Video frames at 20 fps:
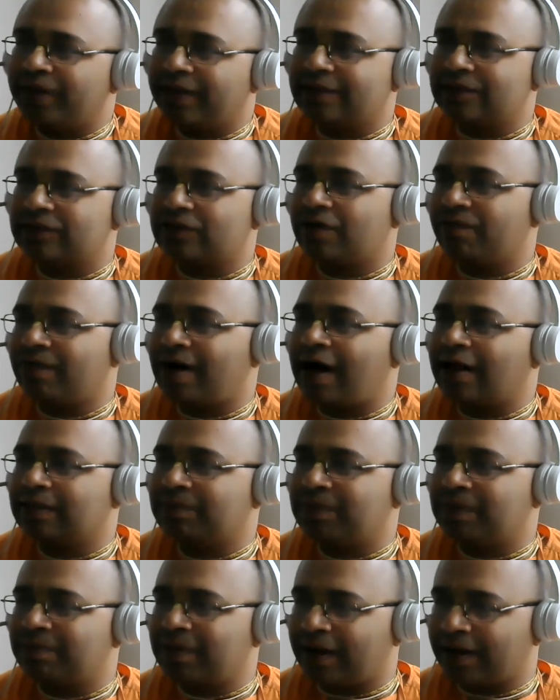meanings of
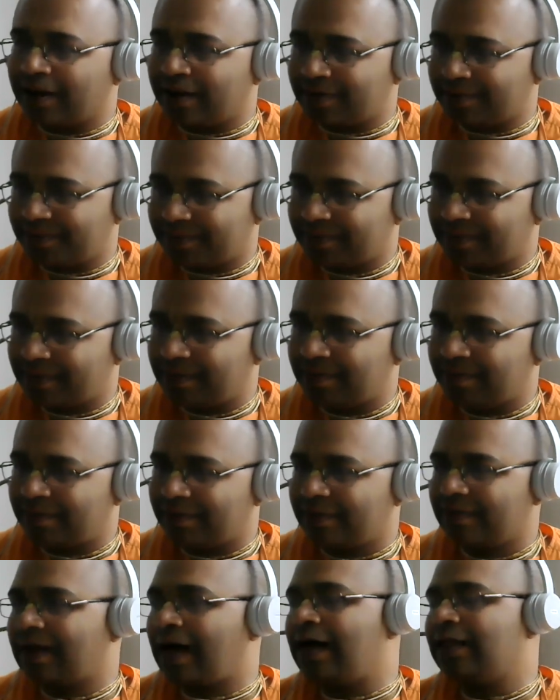Atma Maya.
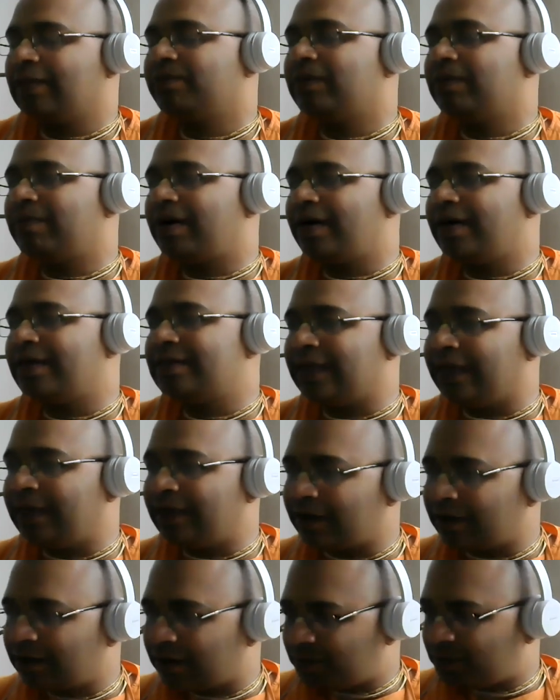Atma Maya is
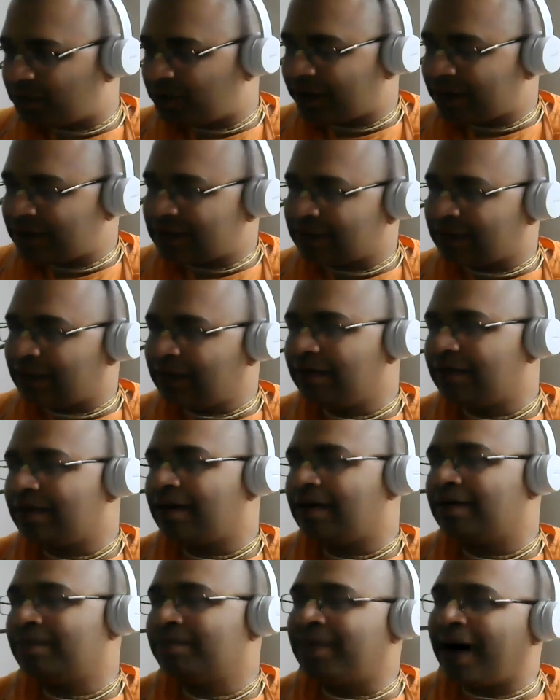internal potency.
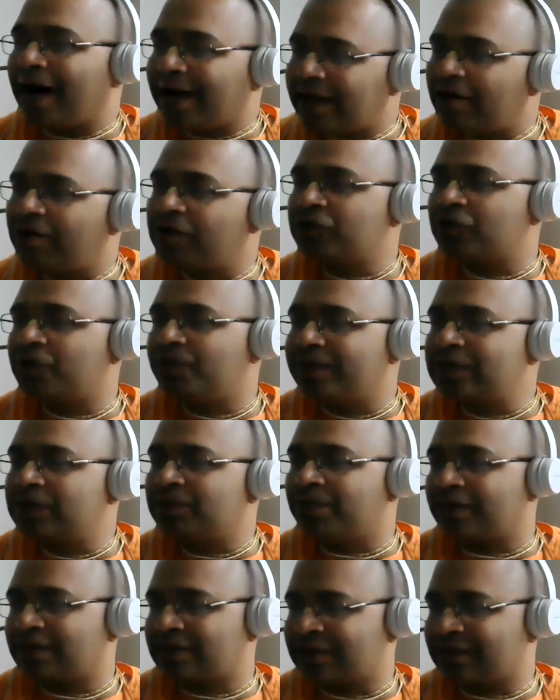Maya also
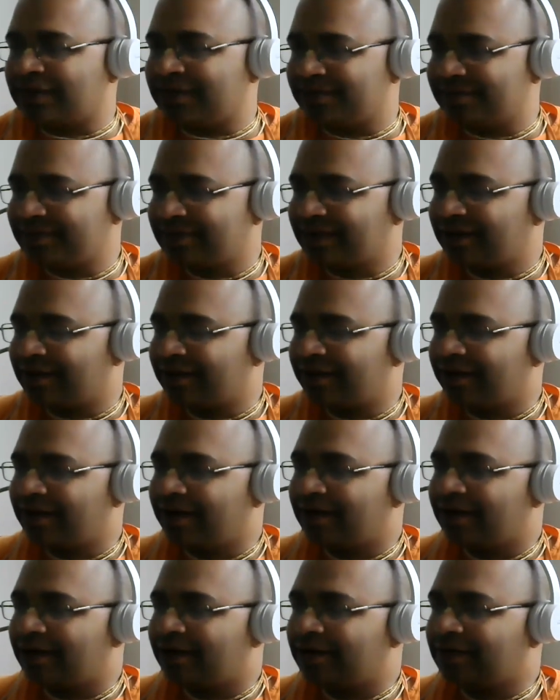means mercy.
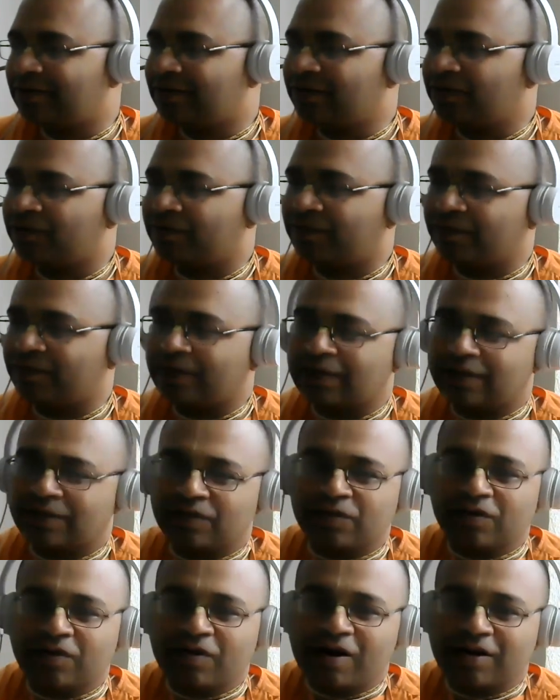You know, we,
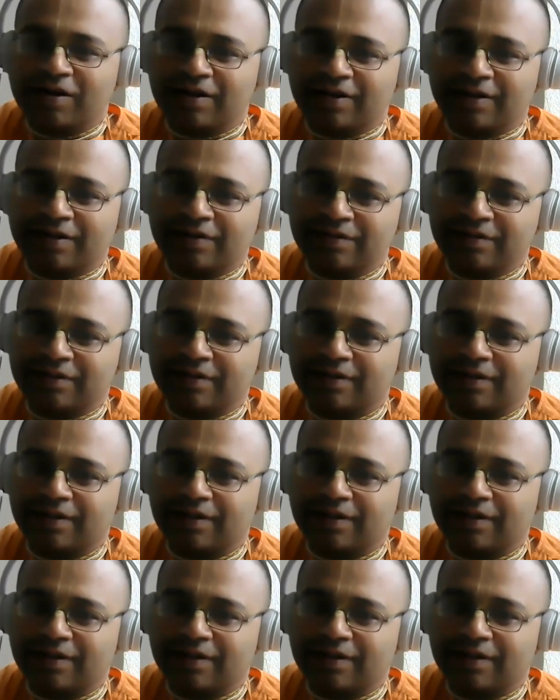you all, you know,